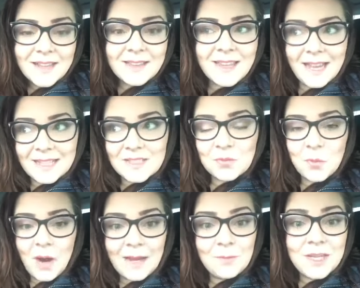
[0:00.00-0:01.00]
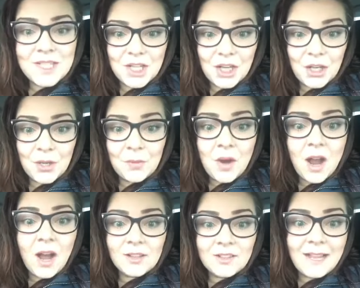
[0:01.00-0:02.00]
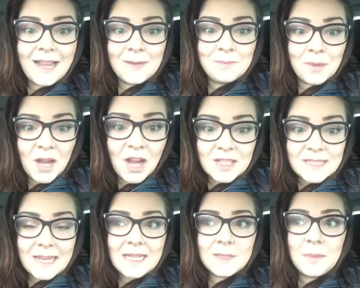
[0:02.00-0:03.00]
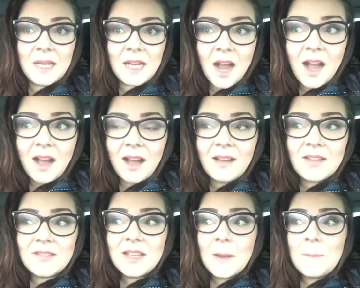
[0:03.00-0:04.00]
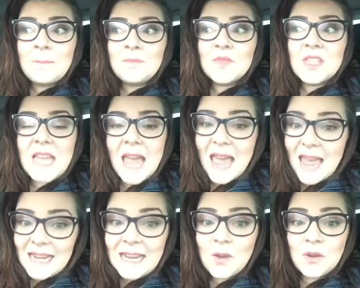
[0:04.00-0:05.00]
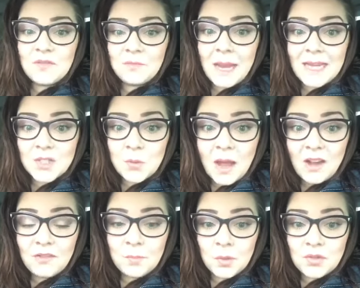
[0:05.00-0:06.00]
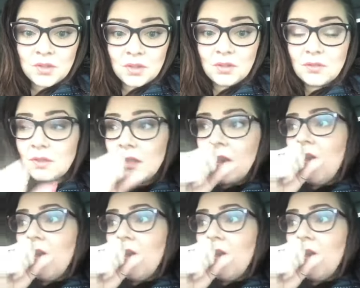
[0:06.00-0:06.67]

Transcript: that's why we do online parties because 10 out of my 12 bundles